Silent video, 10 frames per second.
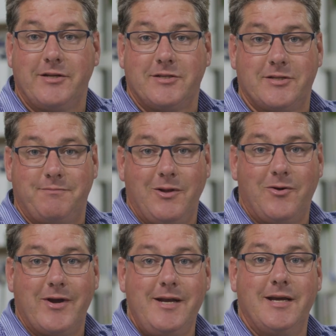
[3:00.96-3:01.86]
and
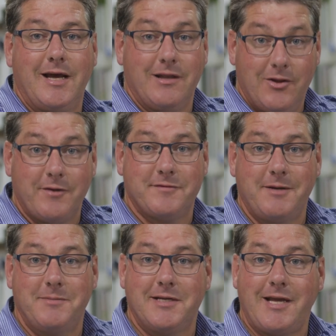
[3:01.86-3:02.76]
supplied a lot of
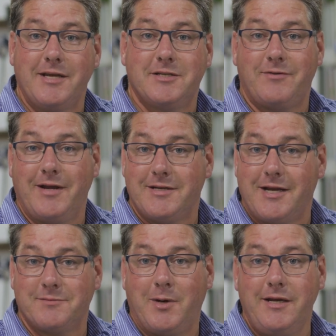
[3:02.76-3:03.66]
septic tanks around
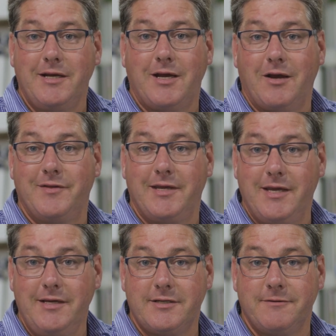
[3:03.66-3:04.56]
Tasmania over the
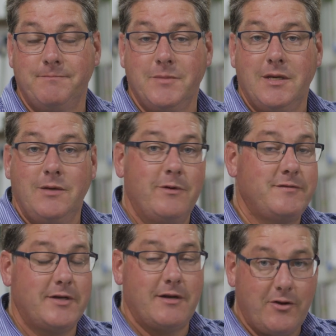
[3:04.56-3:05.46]
years.
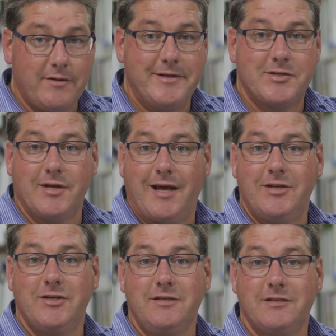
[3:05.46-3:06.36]
We've seen a lot of
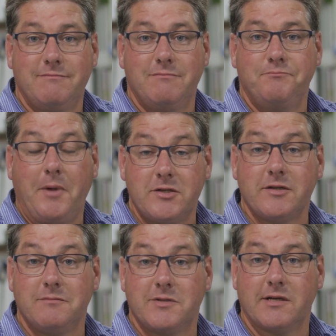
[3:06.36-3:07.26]
installations, most
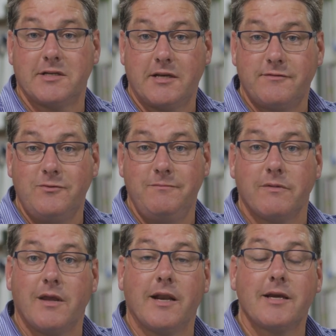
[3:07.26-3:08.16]
of them successful,
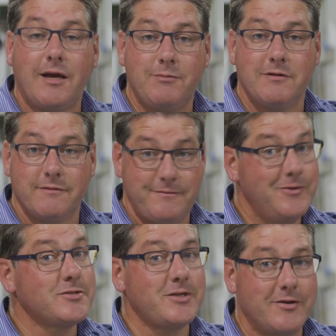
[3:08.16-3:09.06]
and a couple of
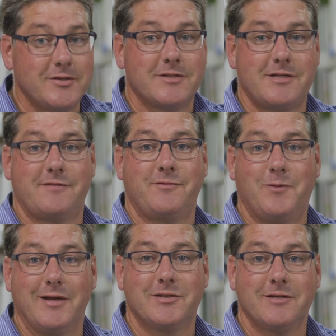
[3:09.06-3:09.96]
not so successful
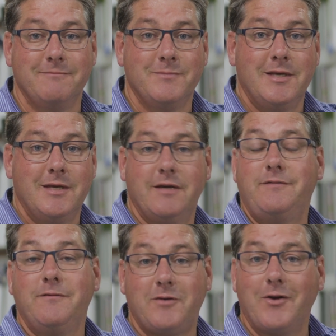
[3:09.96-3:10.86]
ones.
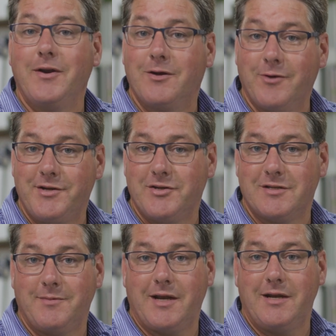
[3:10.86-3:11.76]
If you've got any
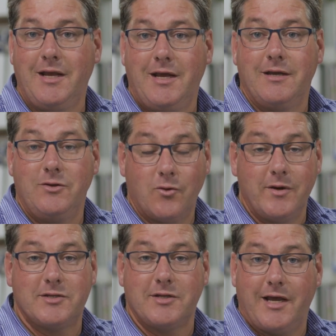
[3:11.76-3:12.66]
questions about
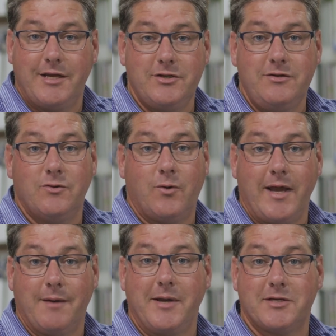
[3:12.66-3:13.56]
your installation or
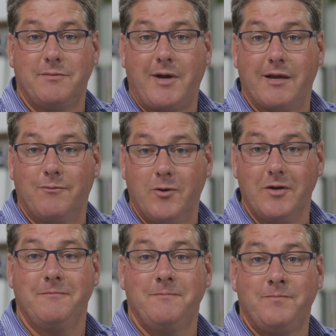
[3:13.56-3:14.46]
how best to make it work,